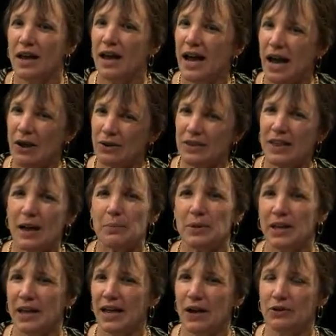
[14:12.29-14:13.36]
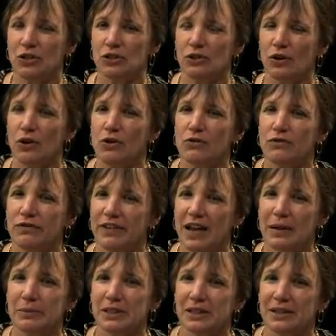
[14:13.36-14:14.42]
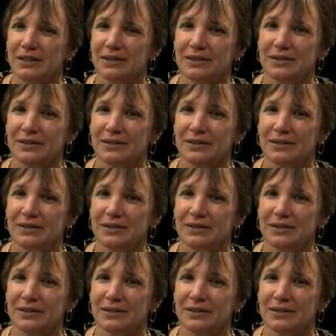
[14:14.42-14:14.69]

How did that play out in your own family?